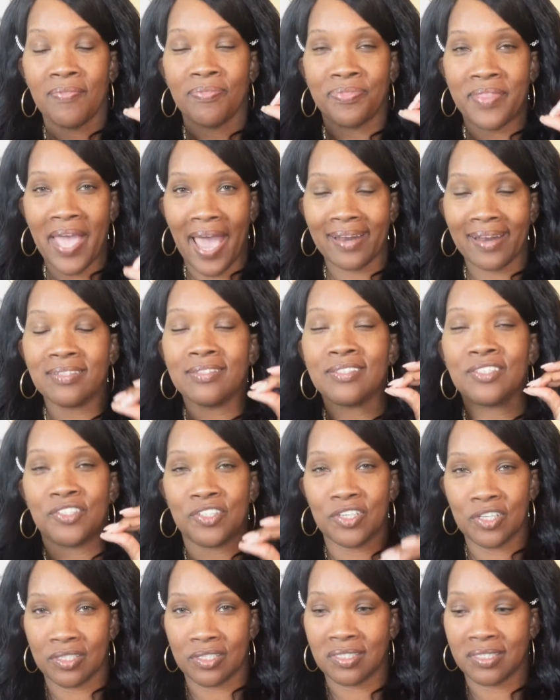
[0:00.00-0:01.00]
That is
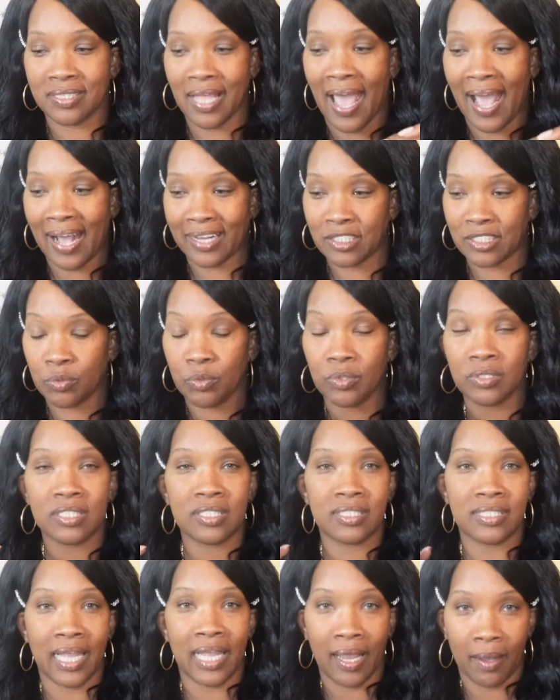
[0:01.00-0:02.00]
just the actual
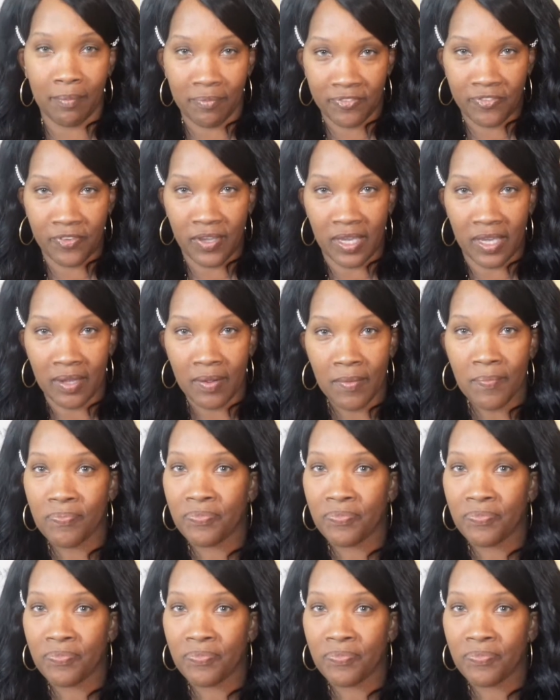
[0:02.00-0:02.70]
stamp fee.